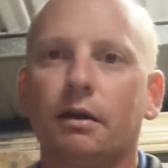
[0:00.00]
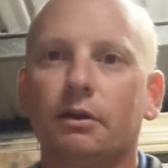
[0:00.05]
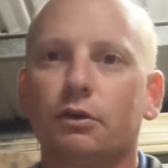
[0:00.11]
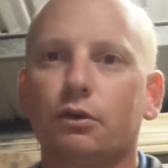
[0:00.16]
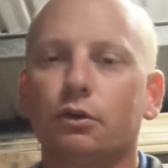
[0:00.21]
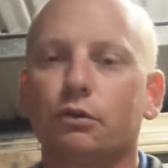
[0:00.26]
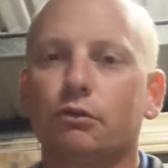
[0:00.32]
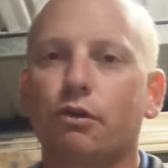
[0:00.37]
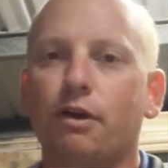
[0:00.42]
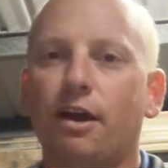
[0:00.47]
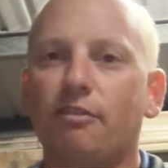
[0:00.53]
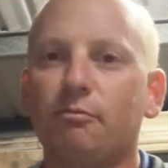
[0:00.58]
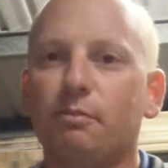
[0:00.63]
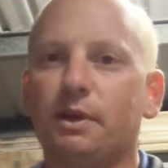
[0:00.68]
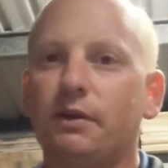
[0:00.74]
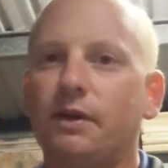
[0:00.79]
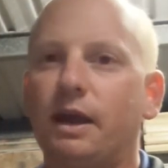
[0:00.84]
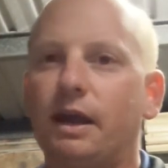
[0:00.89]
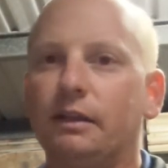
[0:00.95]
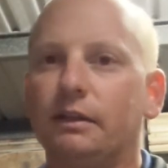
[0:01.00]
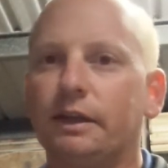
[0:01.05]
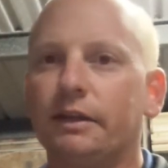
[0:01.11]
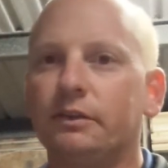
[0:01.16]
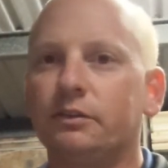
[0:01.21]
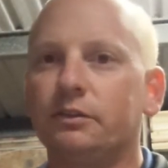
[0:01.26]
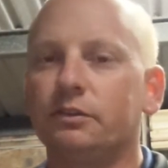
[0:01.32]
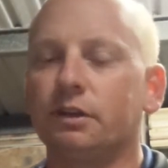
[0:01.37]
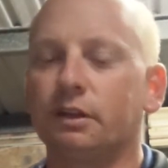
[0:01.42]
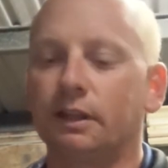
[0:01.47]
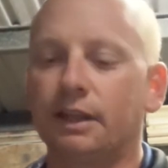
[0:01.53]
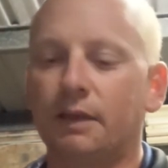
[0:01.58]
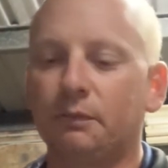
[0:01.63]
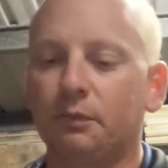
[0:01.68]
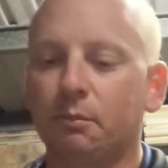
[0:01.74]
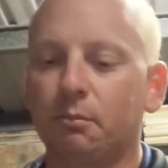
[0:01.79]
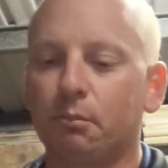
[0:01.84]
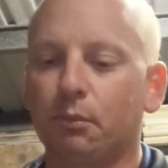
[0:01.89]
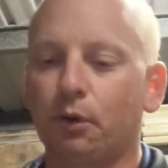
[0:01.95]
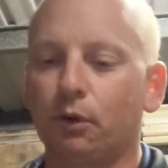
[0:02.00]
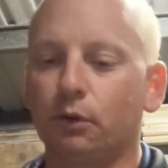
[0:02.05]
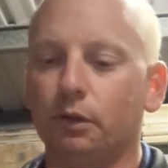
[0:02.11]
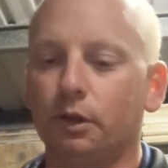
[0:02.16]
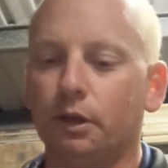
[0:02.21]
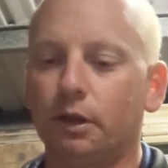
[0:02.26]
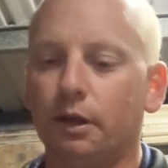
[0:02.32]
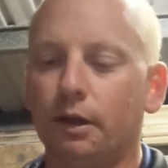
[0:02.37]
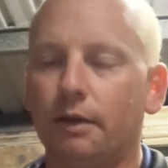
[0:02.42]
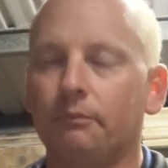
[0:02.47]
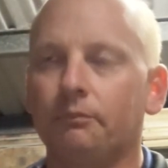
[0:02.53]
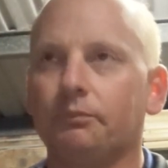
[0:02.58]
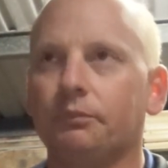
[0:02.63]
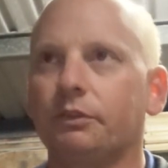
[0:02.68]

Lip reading: good craft beer outlets, and Lambton Bottler,